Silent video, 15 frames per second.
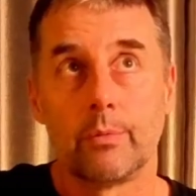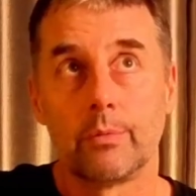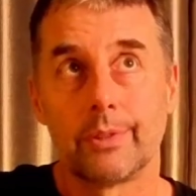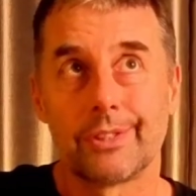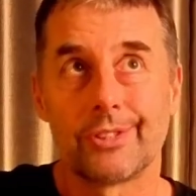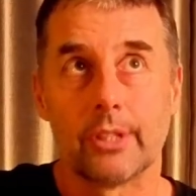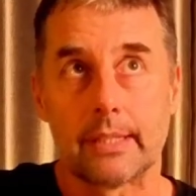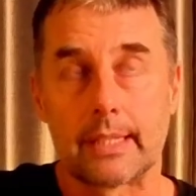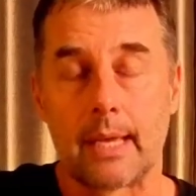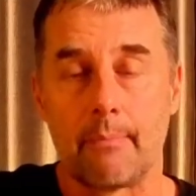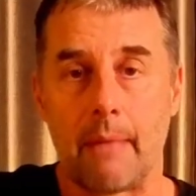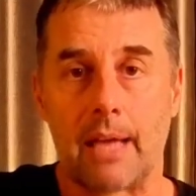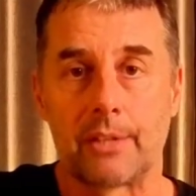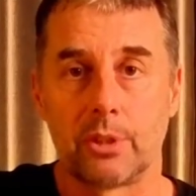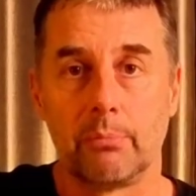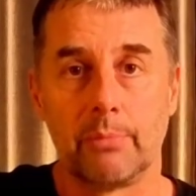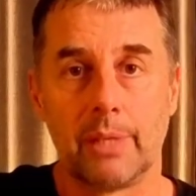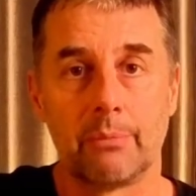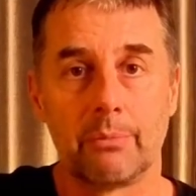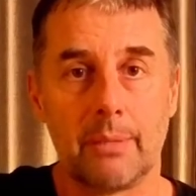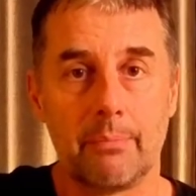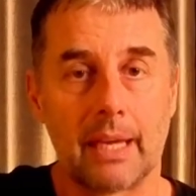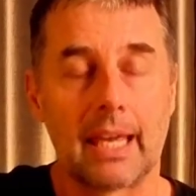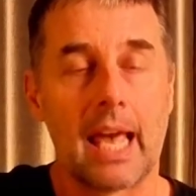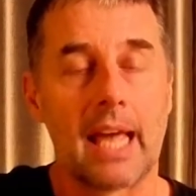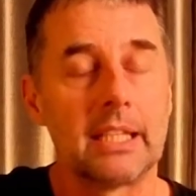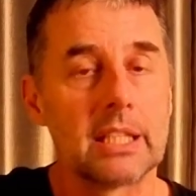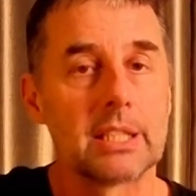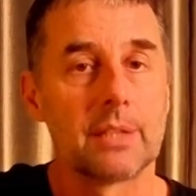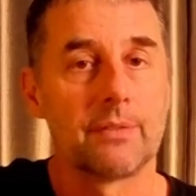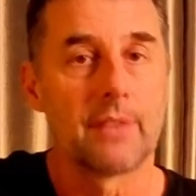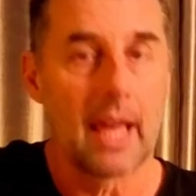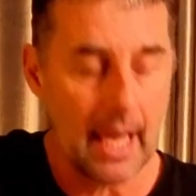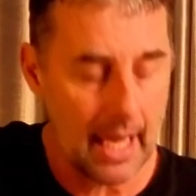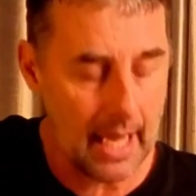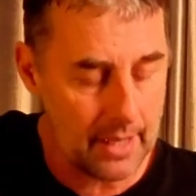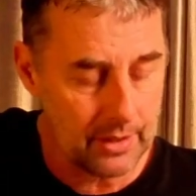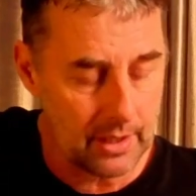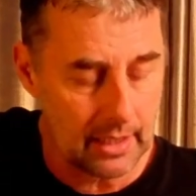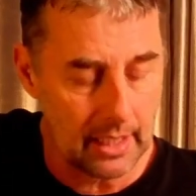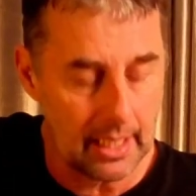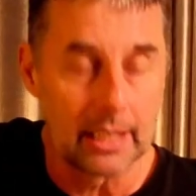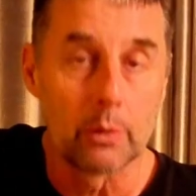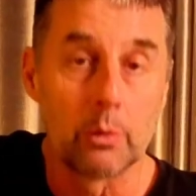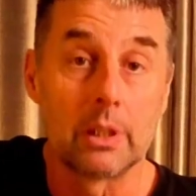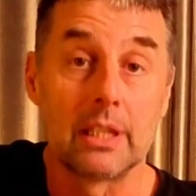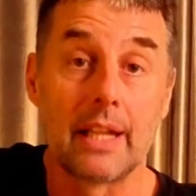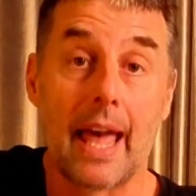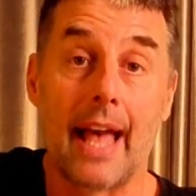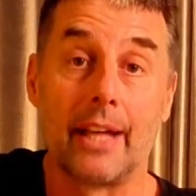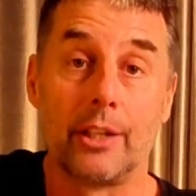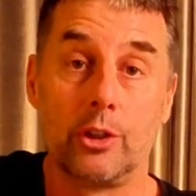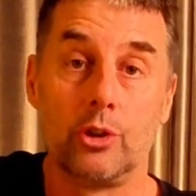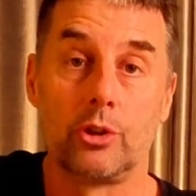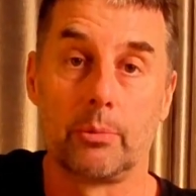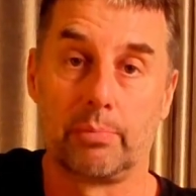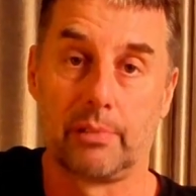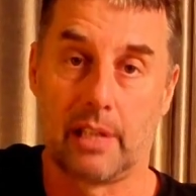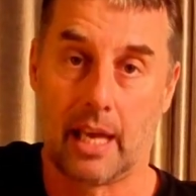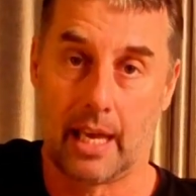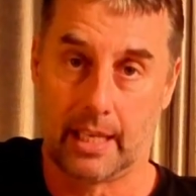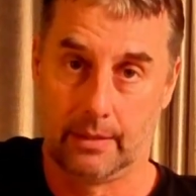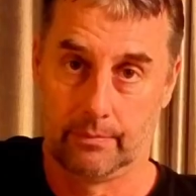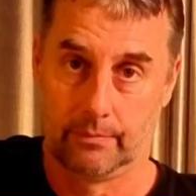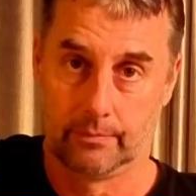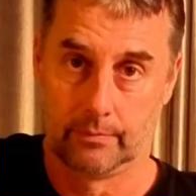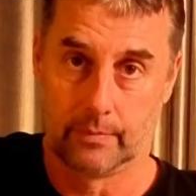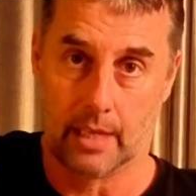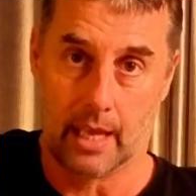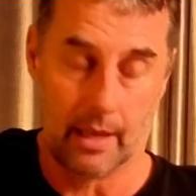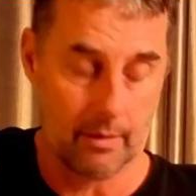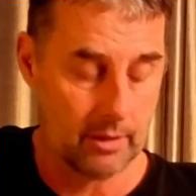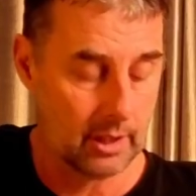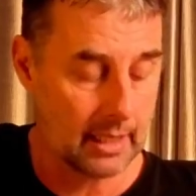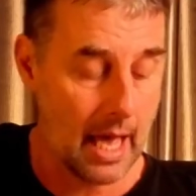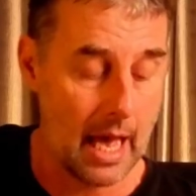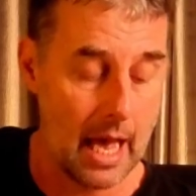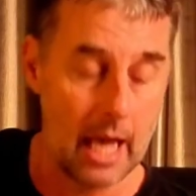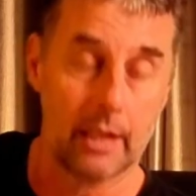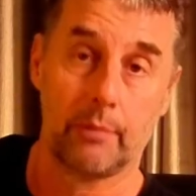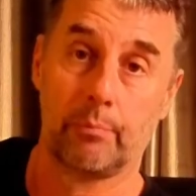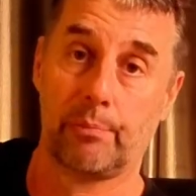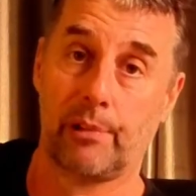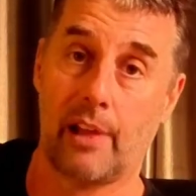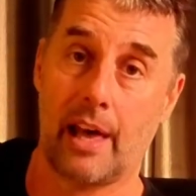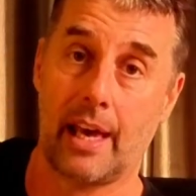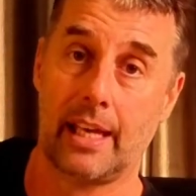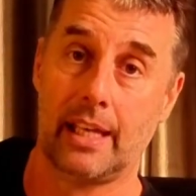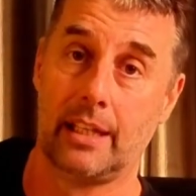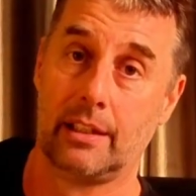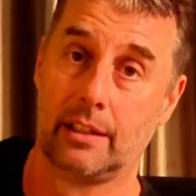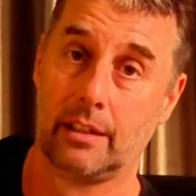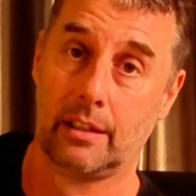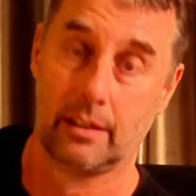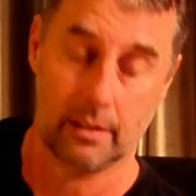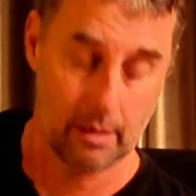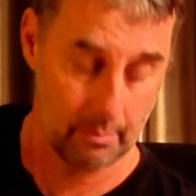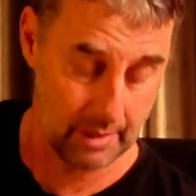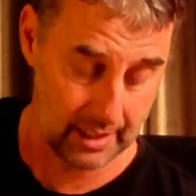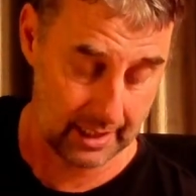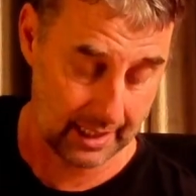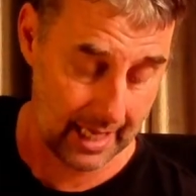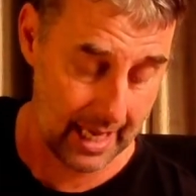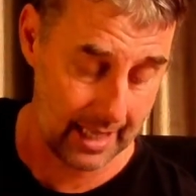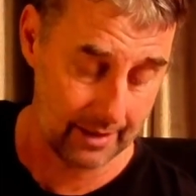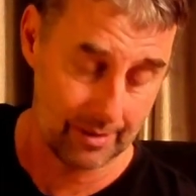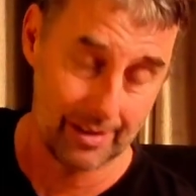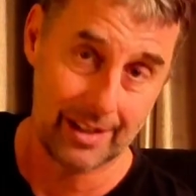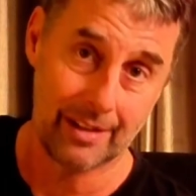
let's not say muscle memory, mechanics of the hand that are going to allow you to play. You can't play, I mean you can,